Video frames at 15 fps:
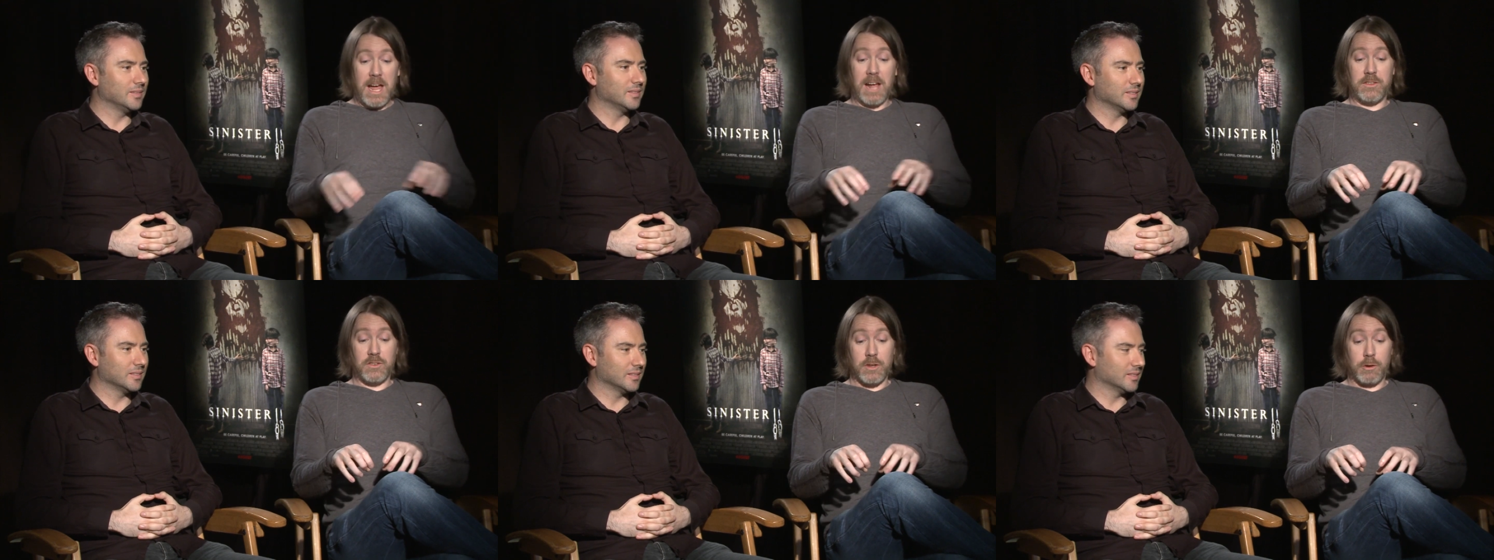
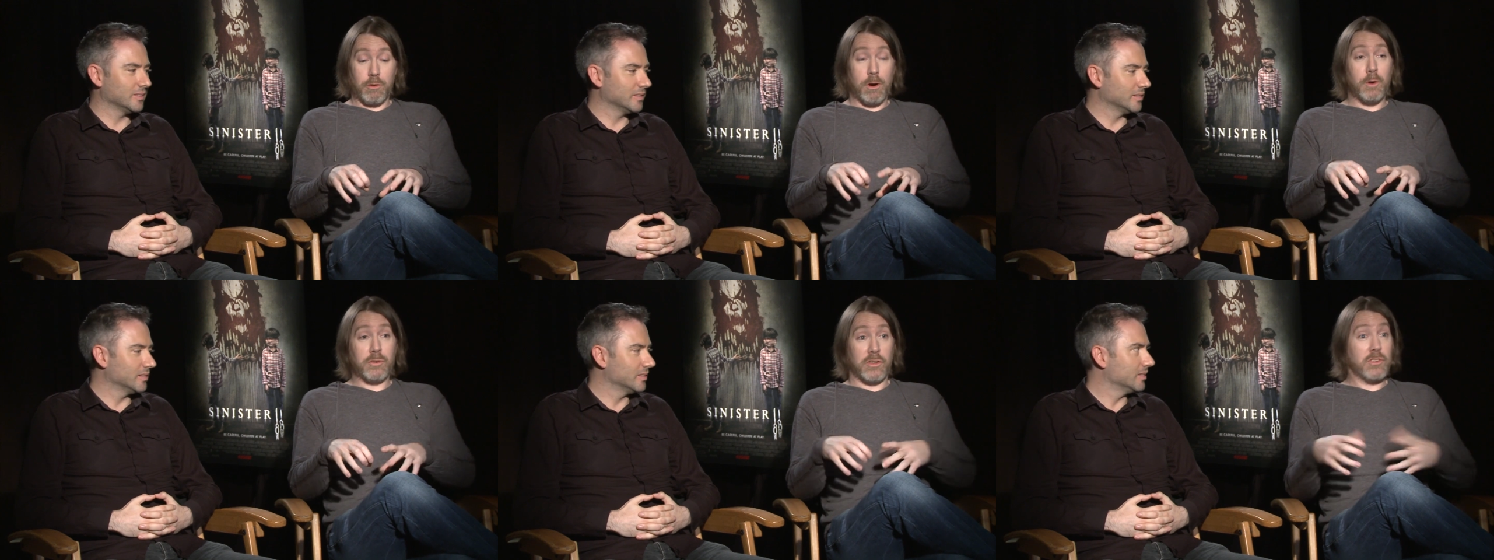Speaker 1: it's
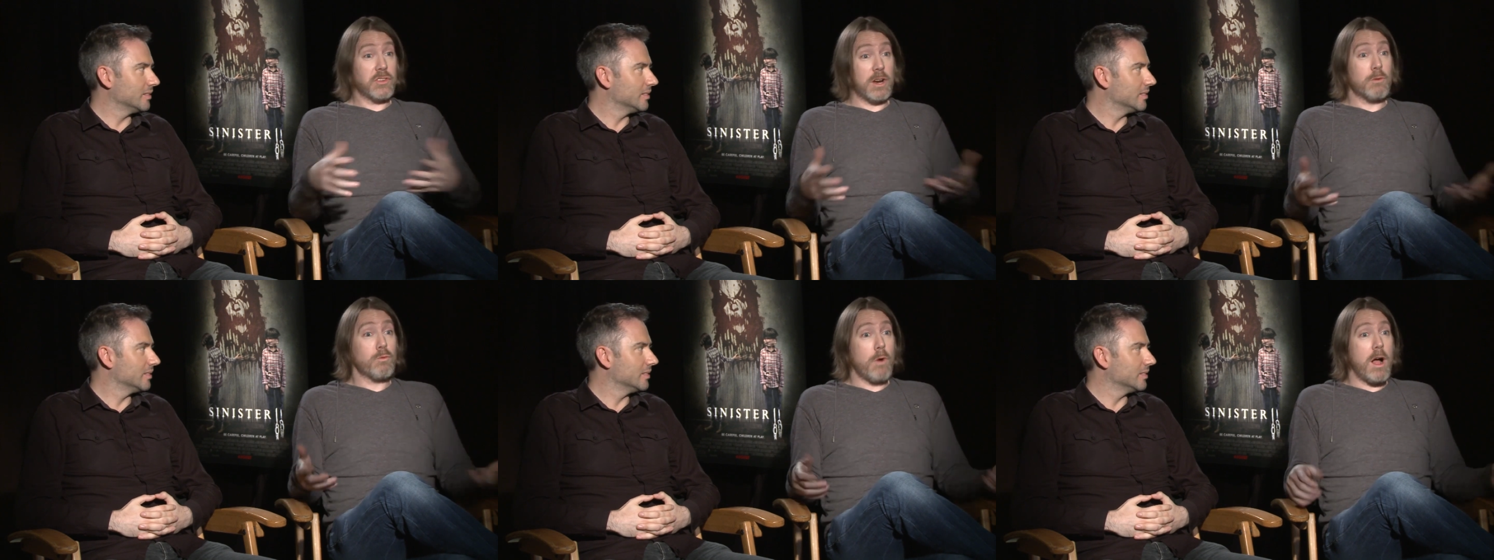necrosis
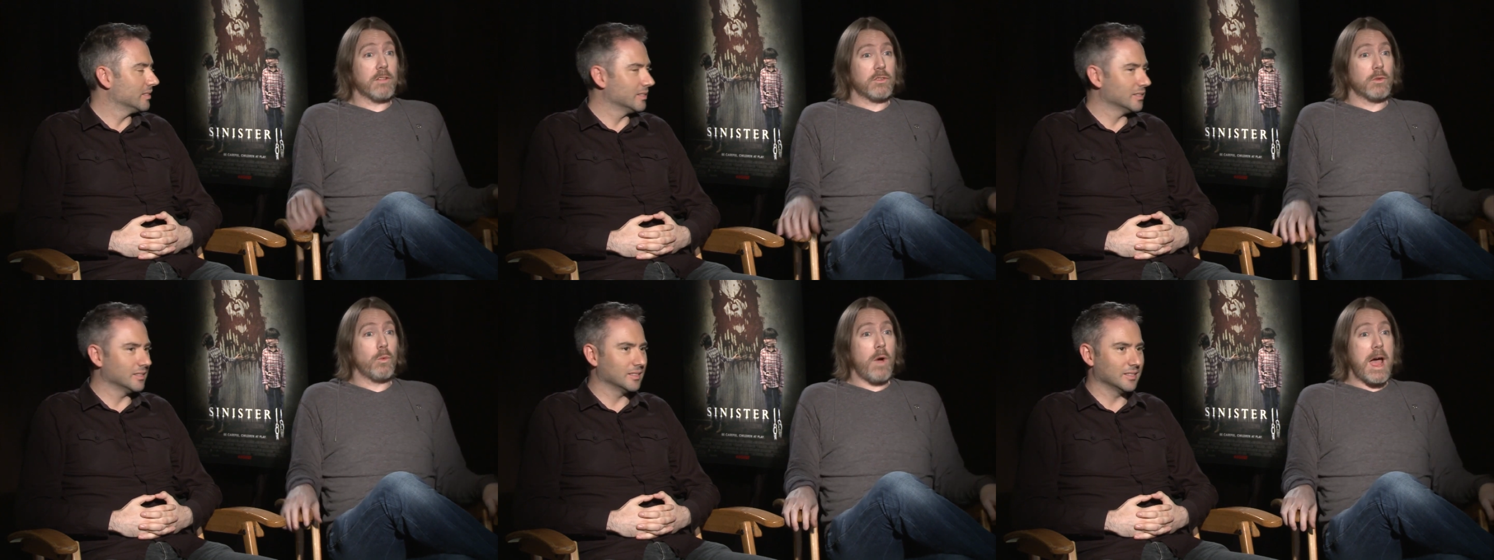and it
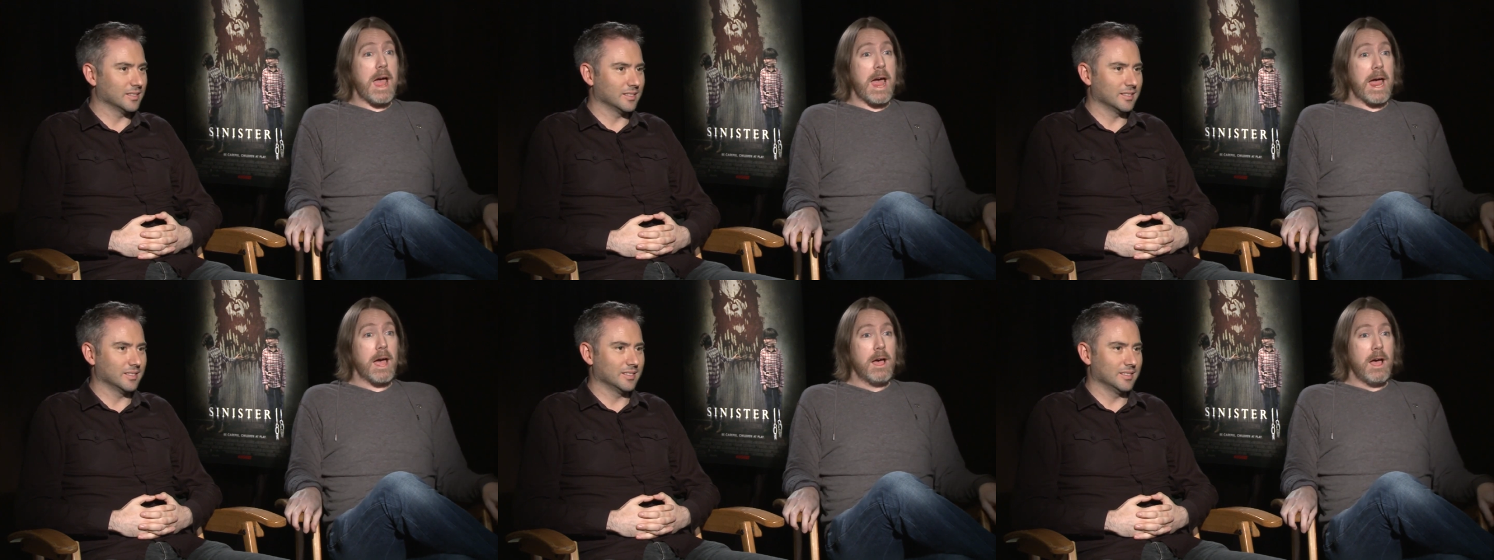rots
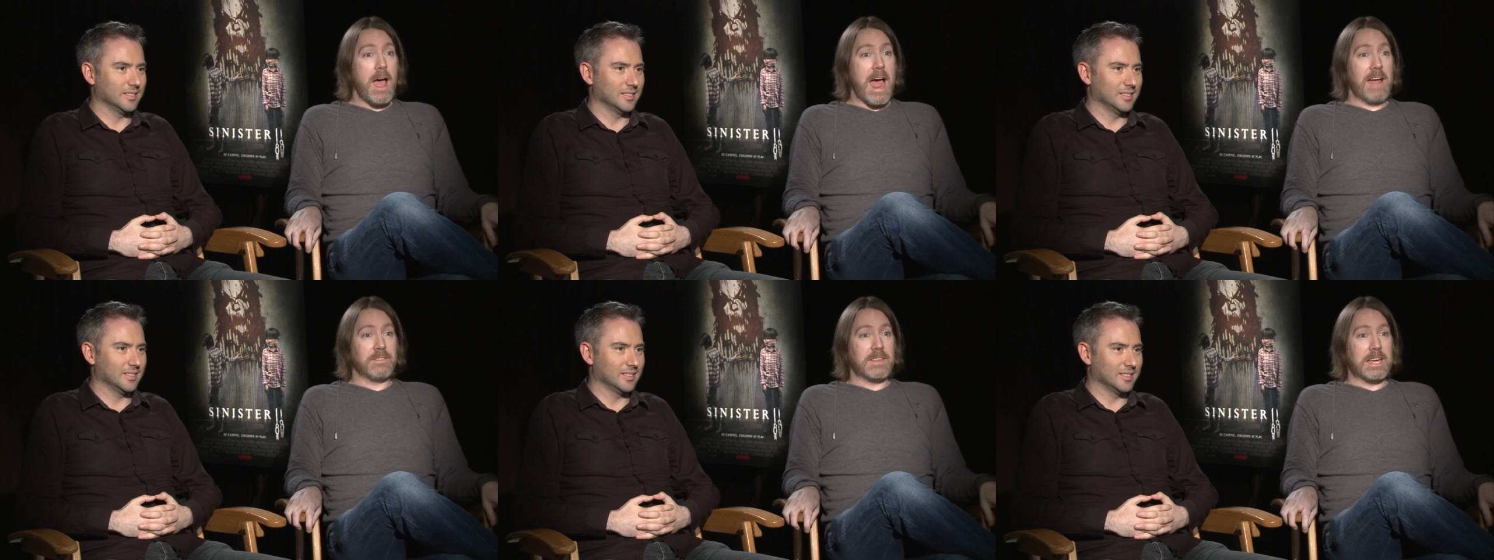away
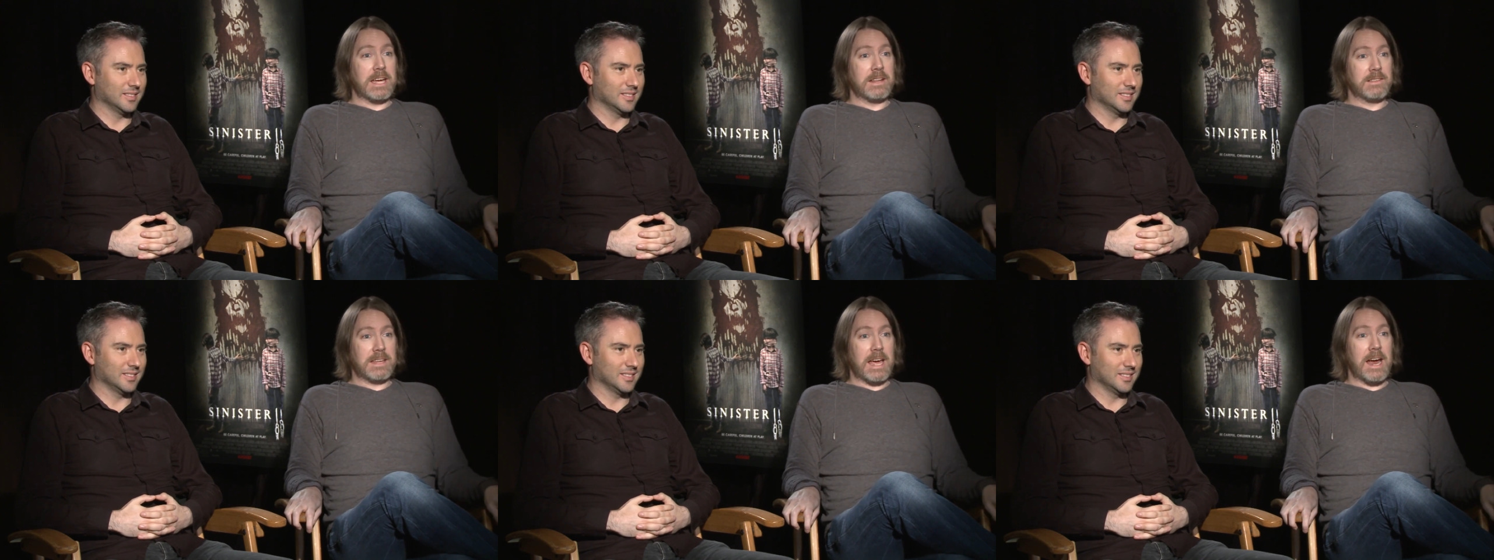at
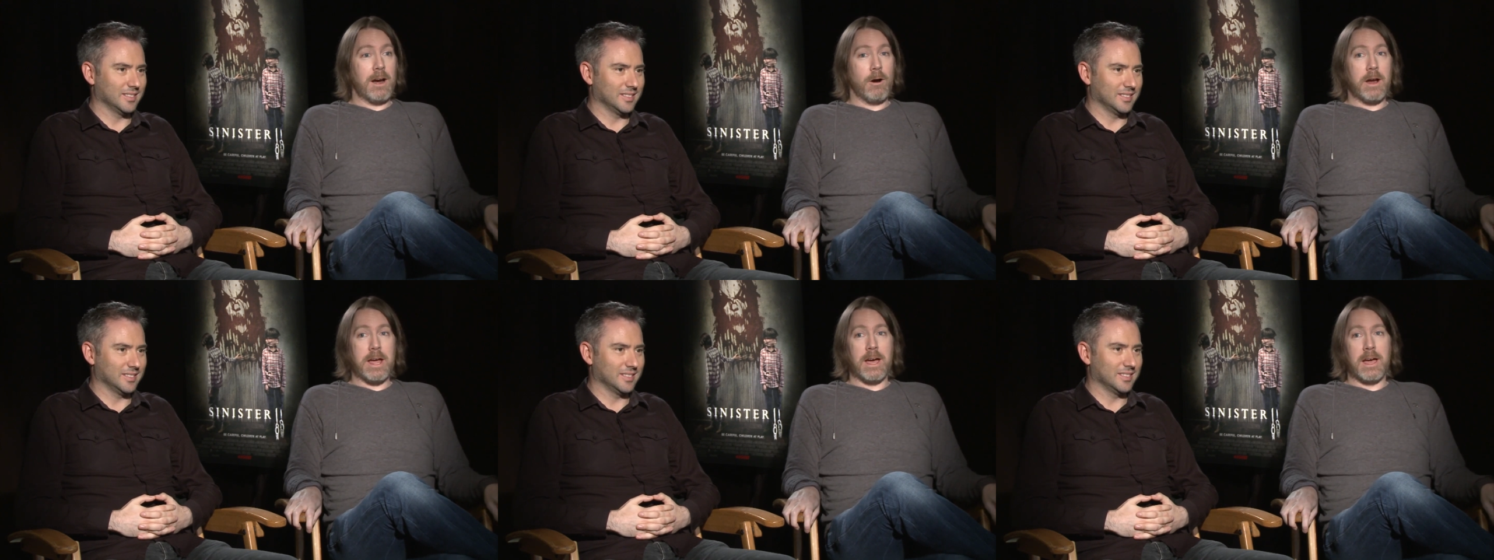the the
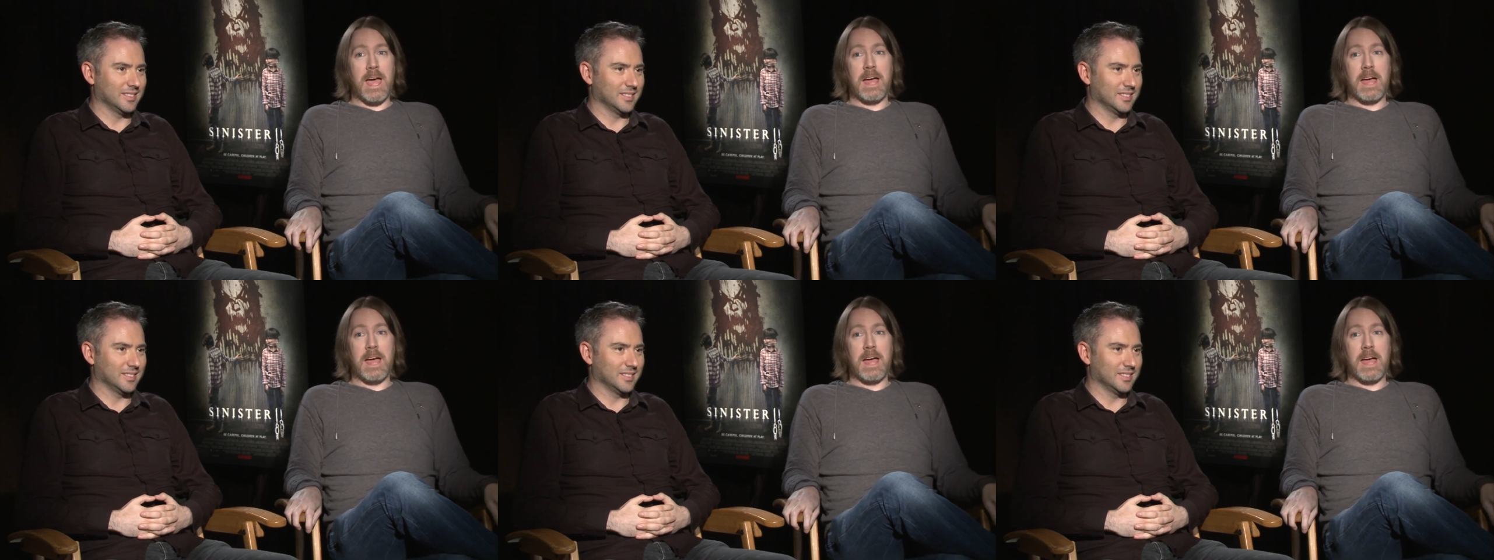area.